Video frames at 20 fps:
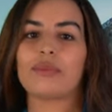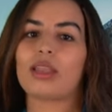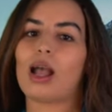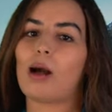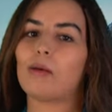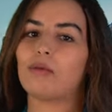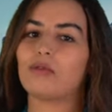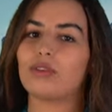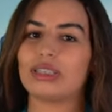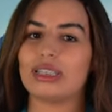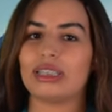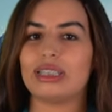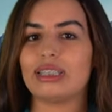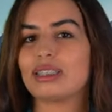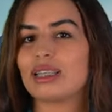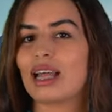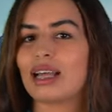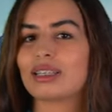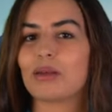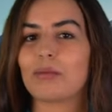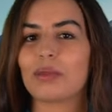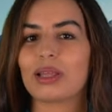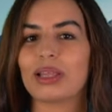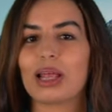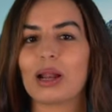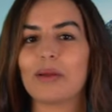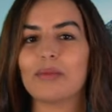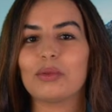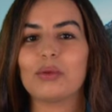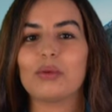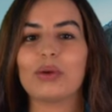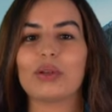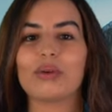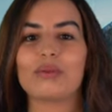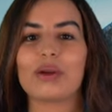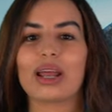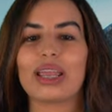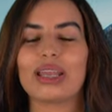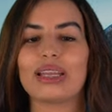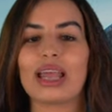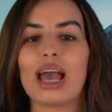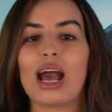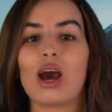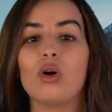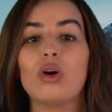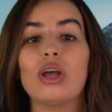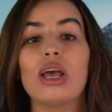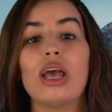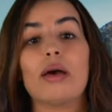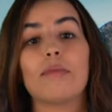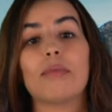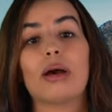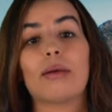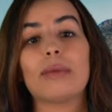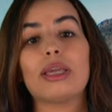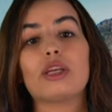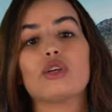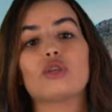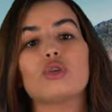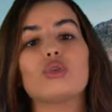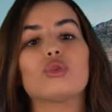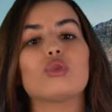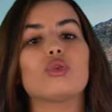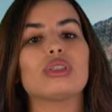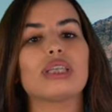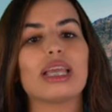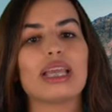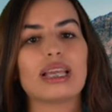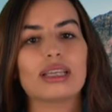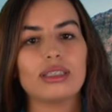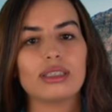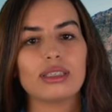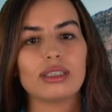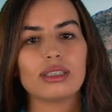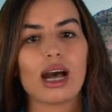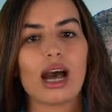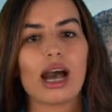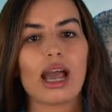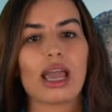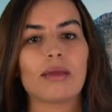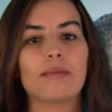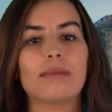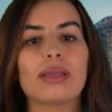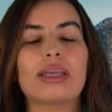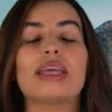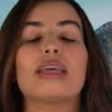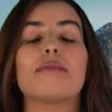Obviously, it's not something that I'm doing right now, but make sure to take the time,